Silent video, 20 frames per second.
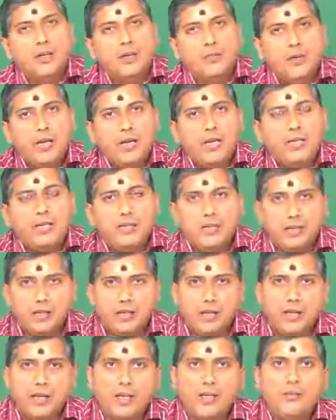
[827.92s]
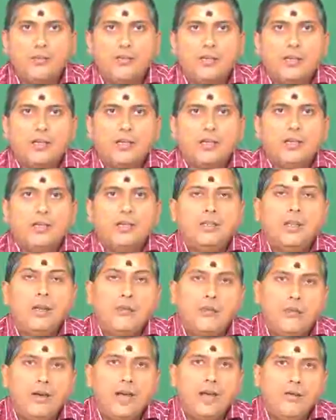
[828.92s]
we derive the
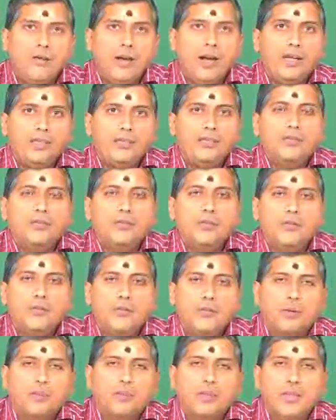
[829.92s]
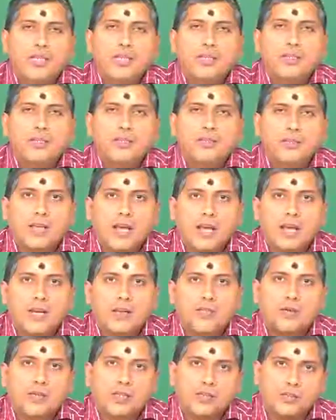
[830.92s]
wavelets from the
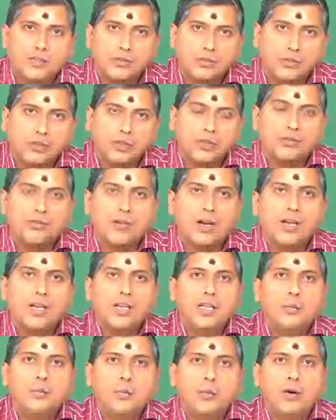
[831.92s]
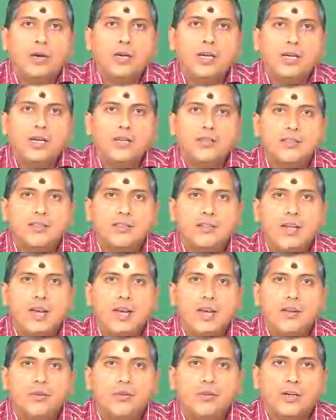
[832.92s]
scaling function. So, the starting point is a
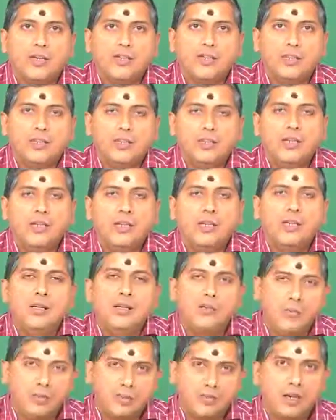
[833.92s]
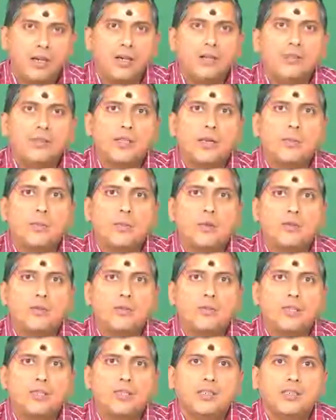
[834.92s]
scaling function. We start with
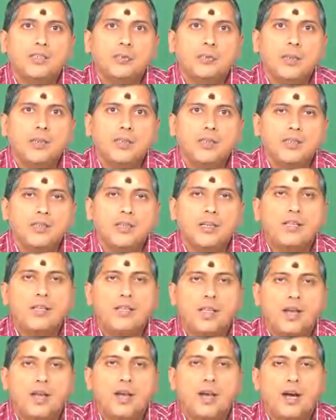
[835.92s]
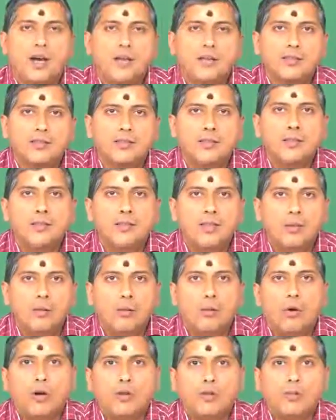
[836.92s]
approximation spaces and then ask
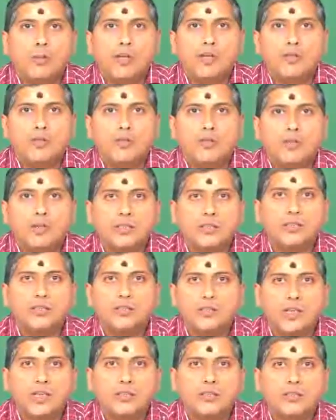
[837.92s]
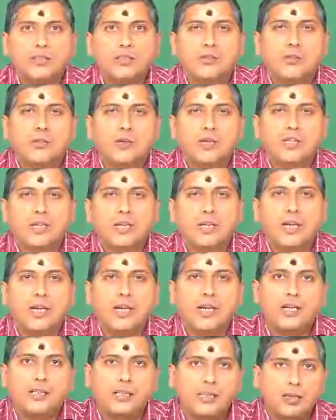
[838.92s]
what basis functions exist for
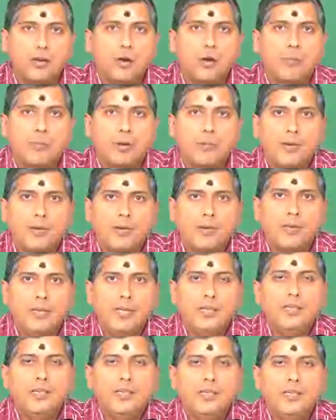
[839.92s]
generating the complementary